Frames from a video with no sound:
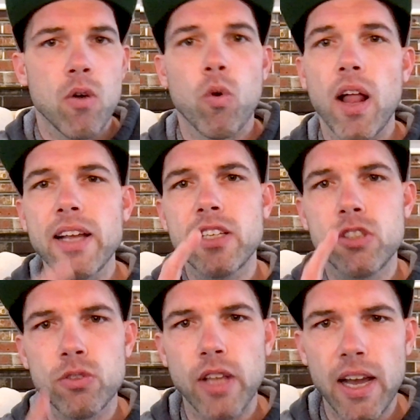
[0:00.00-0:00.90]
Well, I can
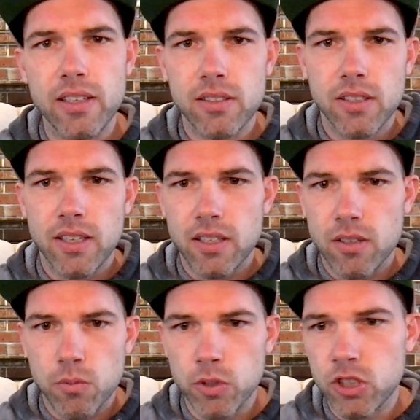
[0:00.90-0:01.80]
do that
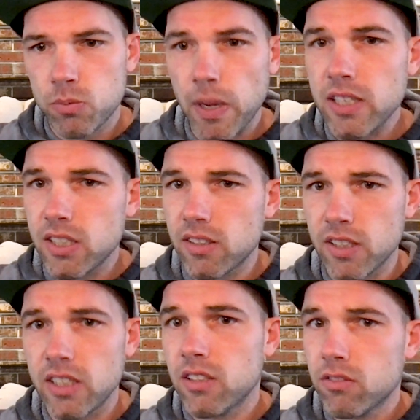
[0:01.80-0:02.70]
with
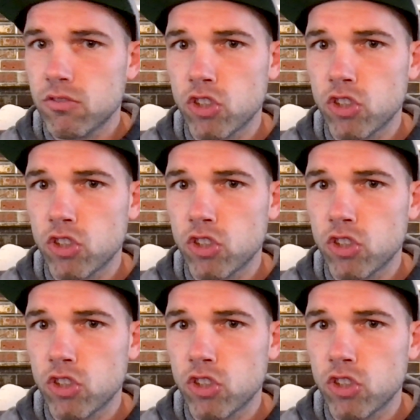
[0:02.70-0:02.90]
basically